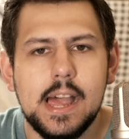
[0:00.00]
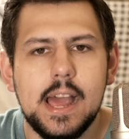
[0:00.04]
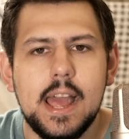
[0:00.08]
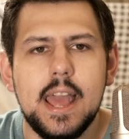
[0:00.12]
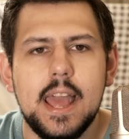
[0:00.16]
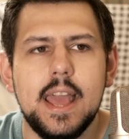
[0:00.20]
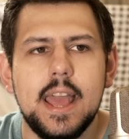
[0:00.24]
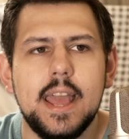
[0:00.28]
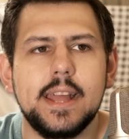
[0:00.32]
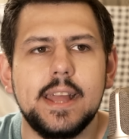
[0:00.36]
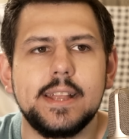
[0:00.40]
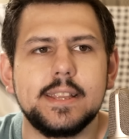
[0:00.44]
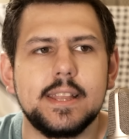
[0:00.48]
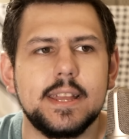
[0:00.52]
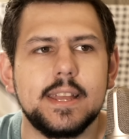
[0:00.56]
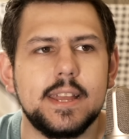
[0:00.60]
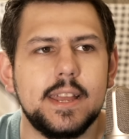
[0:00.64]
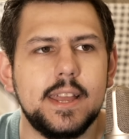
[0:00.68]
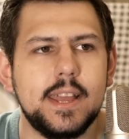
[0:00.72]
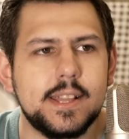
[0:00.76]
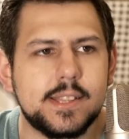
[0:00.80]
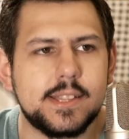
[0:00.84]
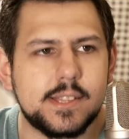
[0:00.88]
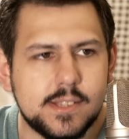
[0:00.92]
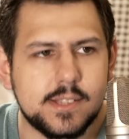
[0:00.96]
And
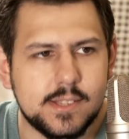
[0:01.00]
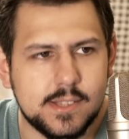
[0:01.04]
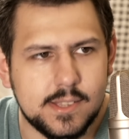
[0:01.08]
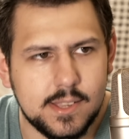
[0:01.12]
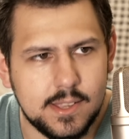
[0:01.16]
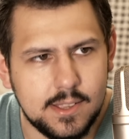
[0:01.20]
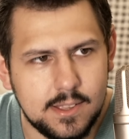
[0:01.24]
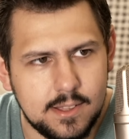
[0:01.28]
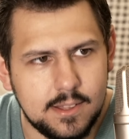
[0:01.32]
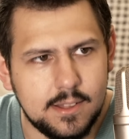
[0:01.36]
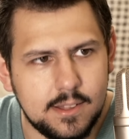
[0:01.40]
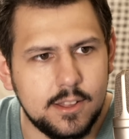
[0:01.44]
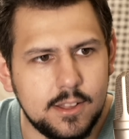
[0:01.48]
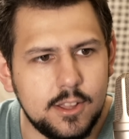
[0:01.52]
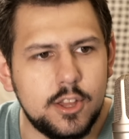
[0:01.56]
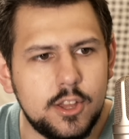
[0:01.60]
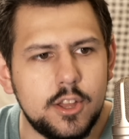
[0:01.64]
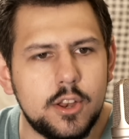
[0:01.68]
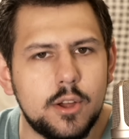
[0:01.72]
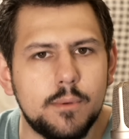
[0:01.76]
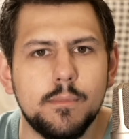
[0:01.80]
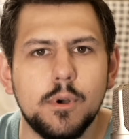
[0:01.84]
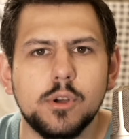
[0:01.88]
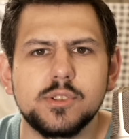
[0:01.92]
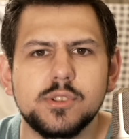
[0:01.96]
it's, you
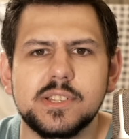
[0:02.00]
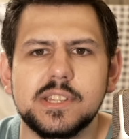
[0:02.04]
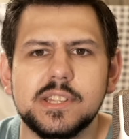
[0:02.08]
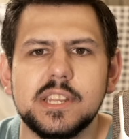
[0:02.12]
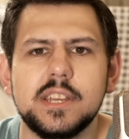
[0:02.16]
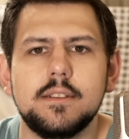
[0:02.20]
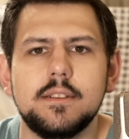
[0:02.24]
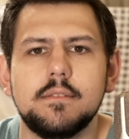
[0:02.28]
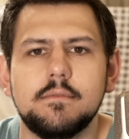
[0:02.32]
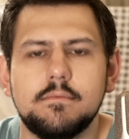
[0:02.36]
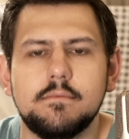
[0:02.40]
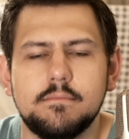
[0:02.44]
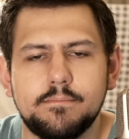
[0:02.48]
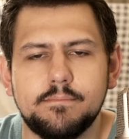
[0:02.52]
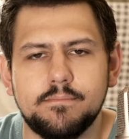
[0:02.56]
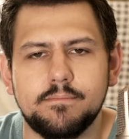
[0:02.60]
know, mostly,